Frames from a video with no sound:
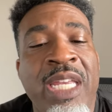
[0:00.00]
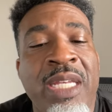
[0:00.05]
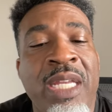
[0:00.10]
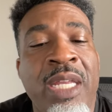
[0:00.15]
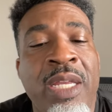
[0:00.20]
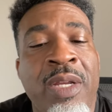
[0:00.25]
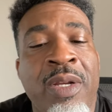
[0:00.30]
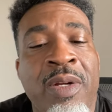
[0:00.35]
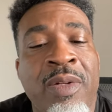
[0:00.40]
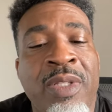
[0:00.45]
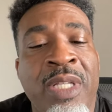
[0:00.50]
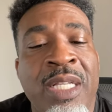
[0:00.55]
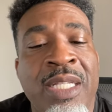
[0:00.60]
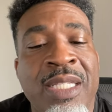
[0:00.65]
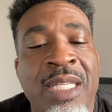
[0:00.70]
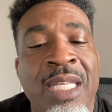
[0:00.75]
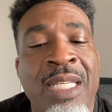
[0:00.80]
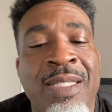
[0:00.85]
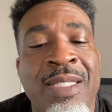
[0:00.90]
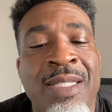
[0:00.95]
here that
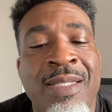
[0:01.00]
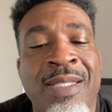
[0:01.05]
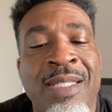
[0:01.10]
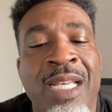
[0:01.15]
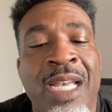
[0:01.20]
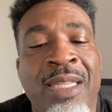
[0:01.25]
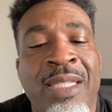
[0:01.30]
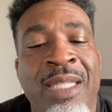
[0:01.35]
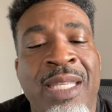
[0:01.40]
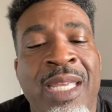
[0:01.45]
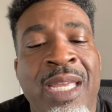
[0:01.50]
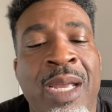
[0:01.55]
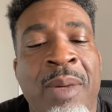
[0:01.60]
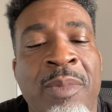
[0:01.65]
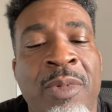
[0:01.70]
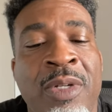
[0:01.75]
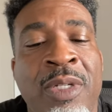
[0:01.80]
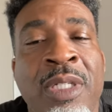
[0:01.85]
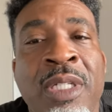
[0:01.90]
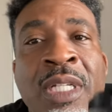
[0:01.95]
is inside the
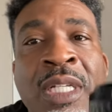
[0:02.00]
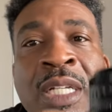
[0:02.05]
camera,